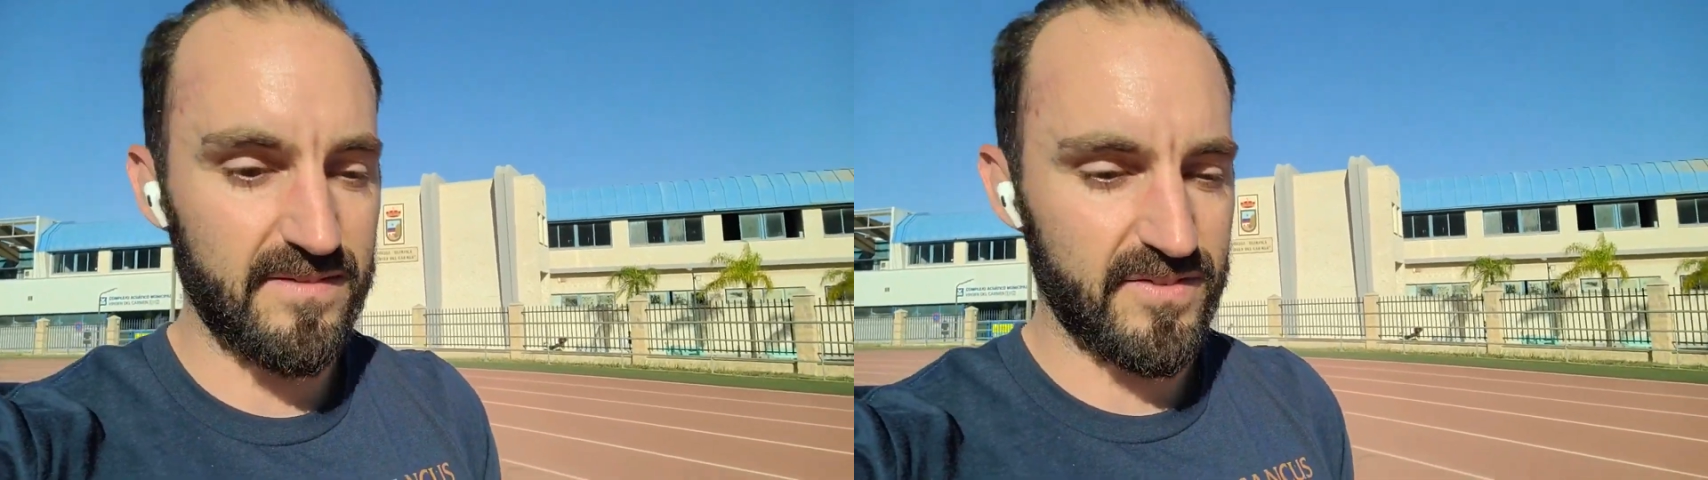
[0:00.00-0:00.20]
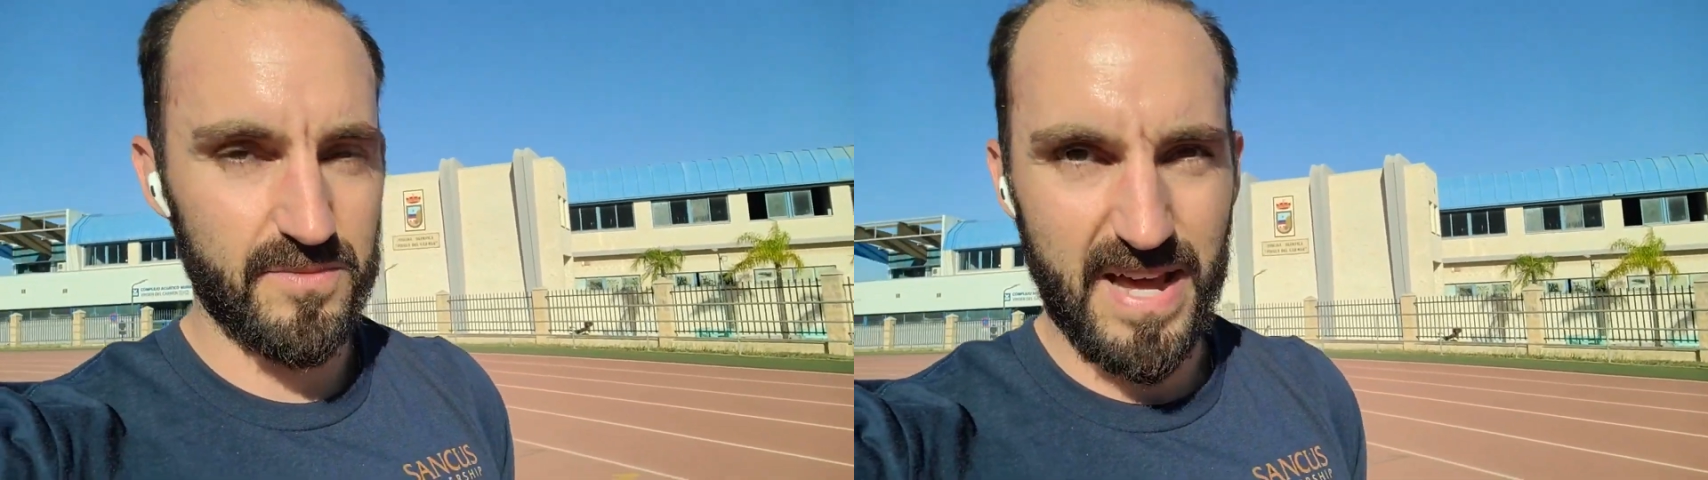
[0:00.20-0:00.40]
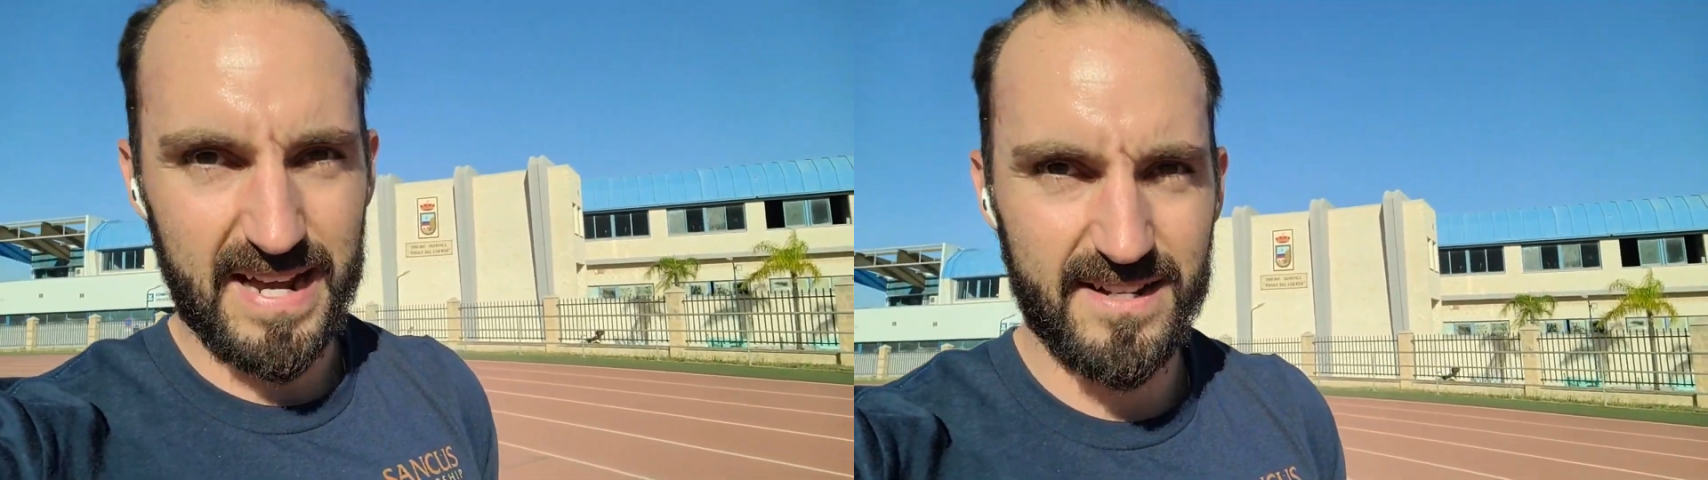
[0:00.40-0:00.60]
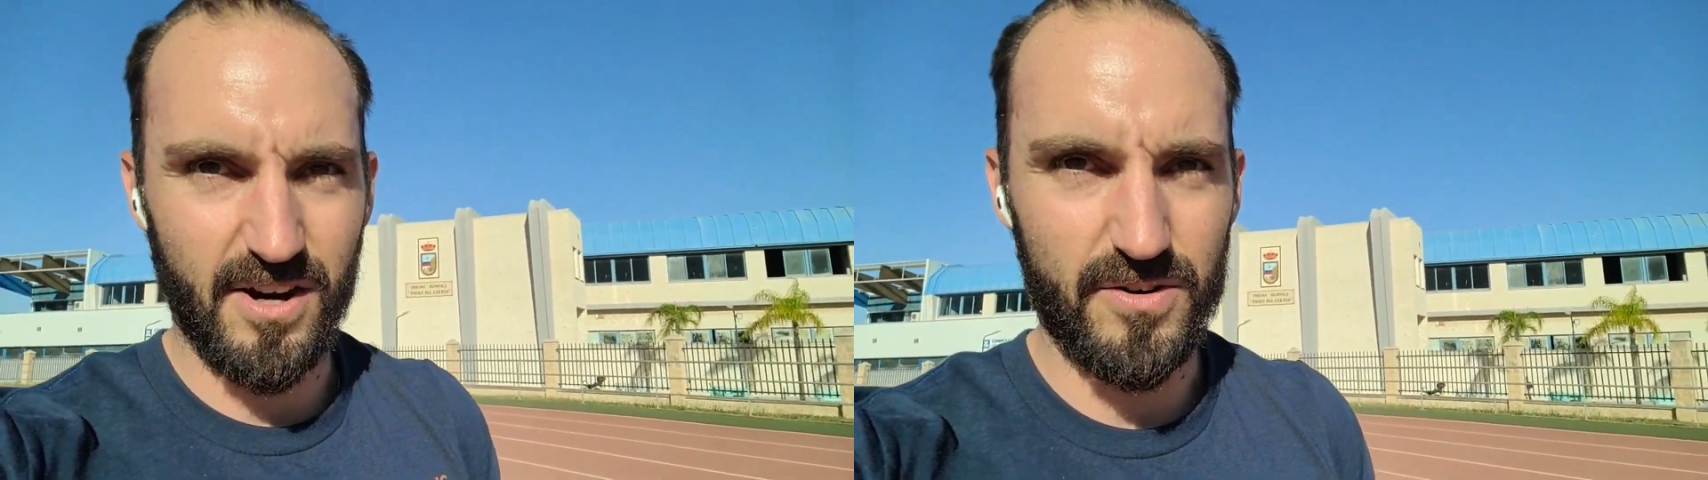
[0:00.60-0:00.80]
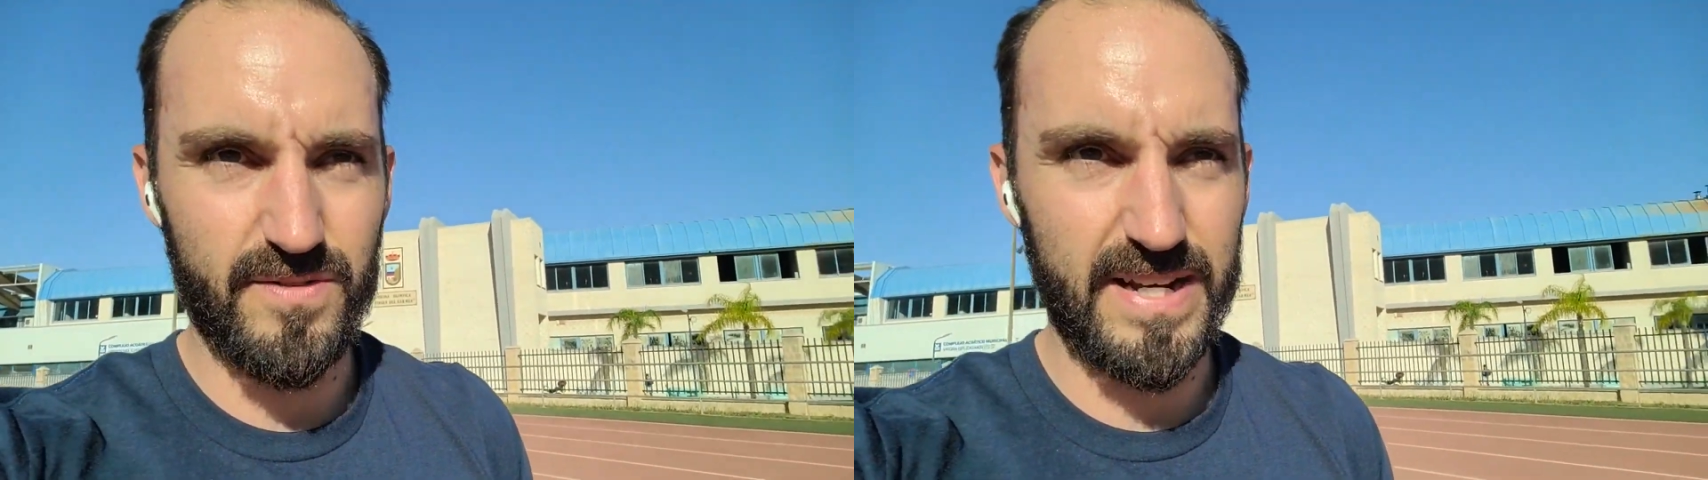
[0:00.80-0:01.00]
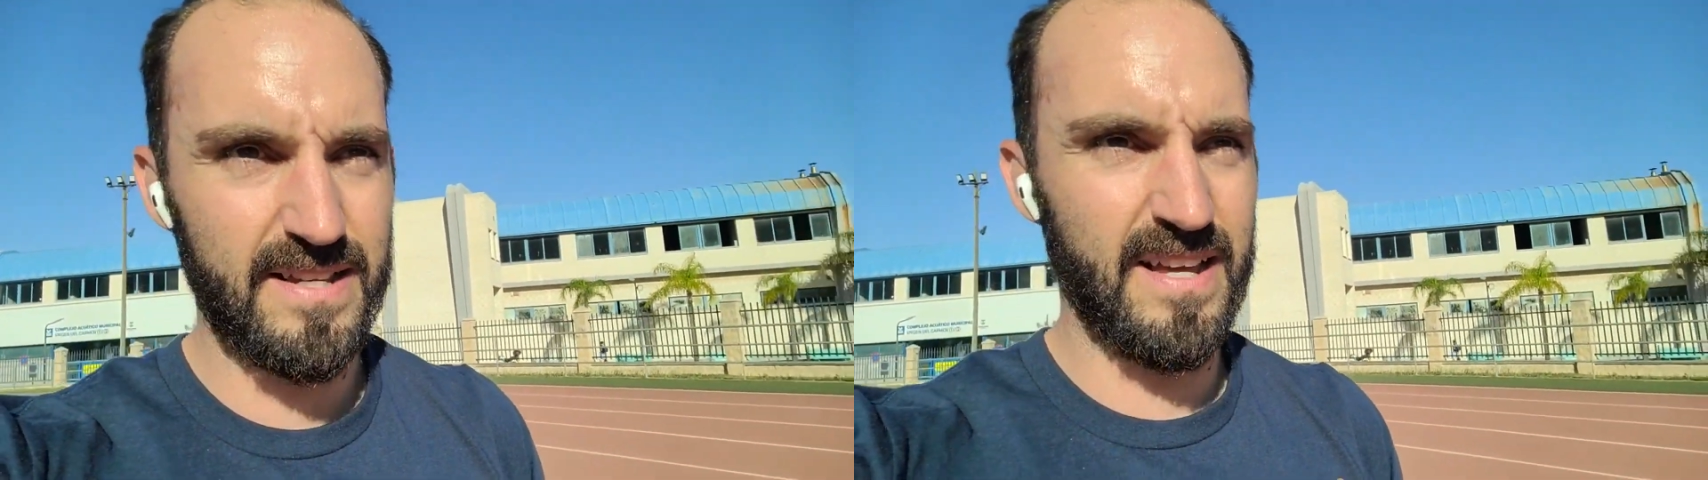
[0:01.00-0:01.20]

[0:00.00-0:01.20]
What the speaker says: of your max heart rate.